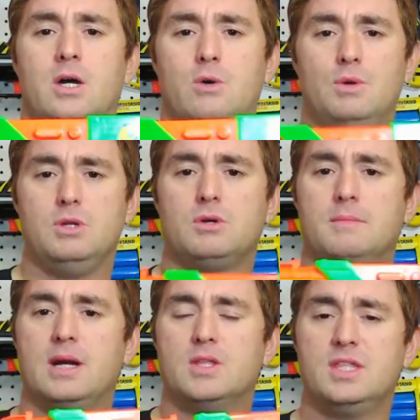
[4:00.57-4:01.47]
when you
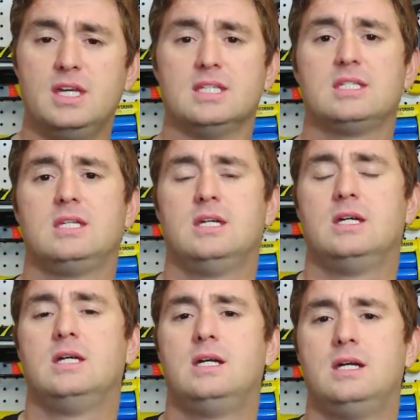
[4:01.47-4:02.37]
compare this
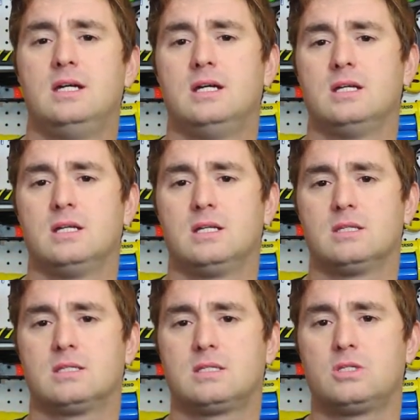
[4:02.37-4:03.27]

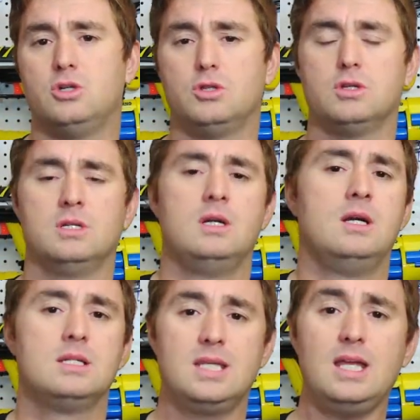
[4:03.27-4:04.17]
to the
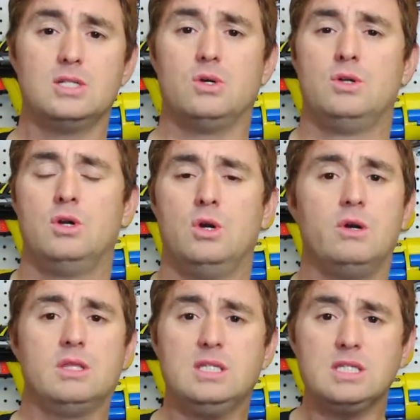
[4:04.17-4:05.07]
Sentinel,
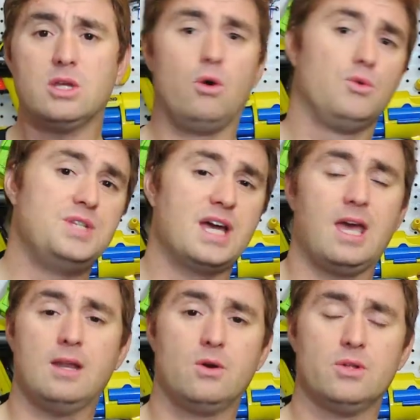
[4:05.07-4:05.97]
this is a whole
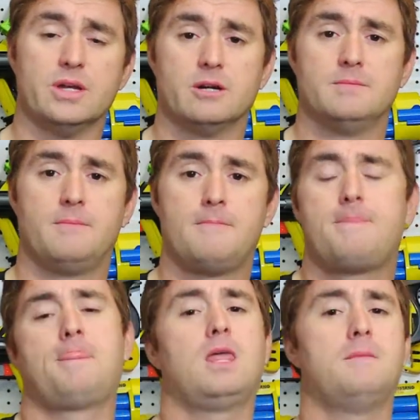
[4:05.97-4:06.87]
decade earlier.
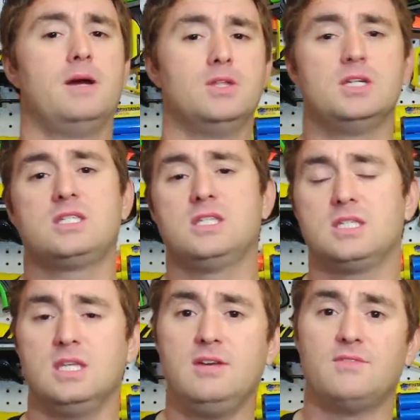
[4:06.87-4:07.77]
You compare this to the
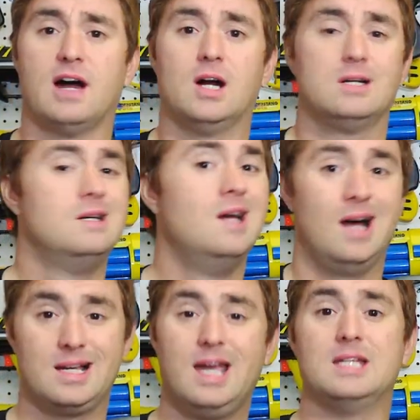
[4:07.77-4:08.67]
Slingfire.
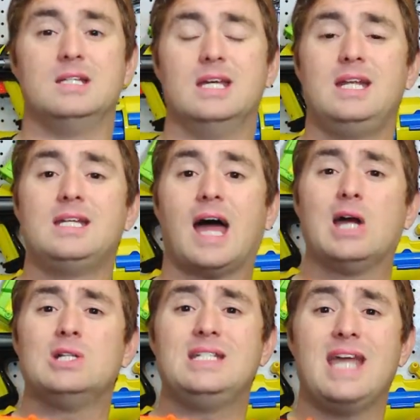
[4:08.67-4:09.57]
Again, an
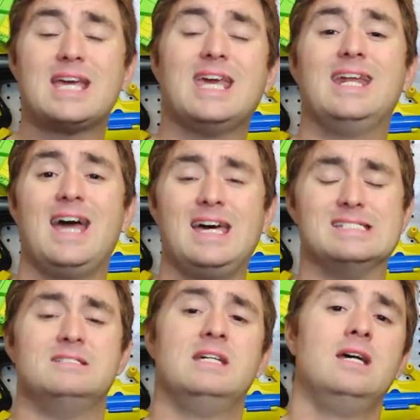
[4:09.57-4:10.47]
entire decade
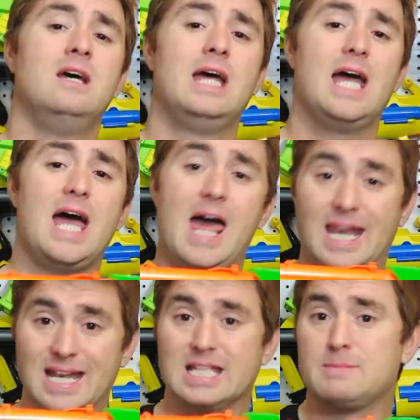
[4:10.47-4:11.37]
ahead. And
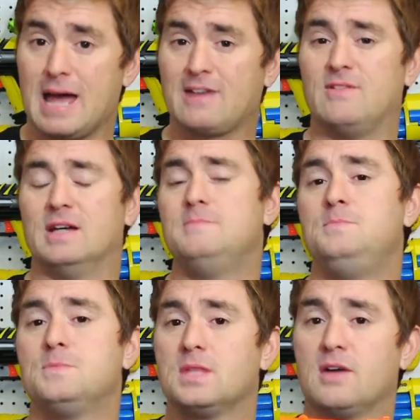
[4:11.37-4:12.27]
it is mag-fed
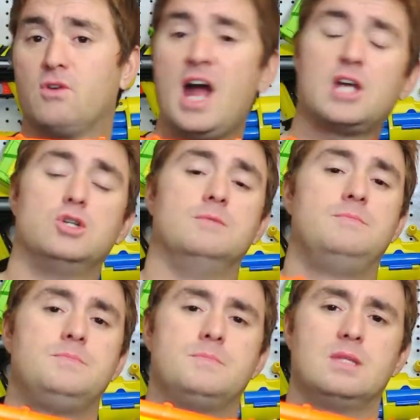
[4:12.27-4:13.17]
lever action.
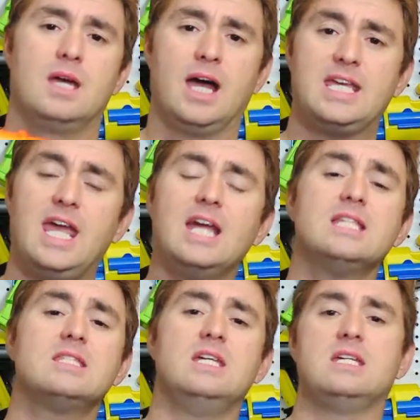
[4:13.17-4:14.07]
I can't
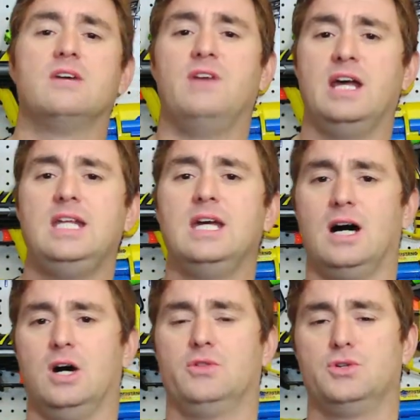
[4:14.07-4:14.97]
think of any
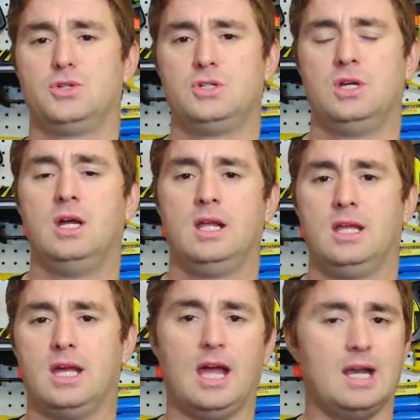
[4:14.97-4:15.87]
others,
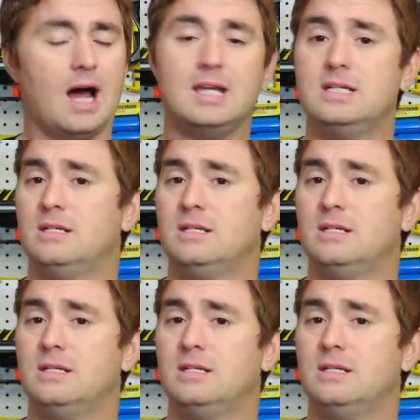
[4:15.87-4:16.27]
and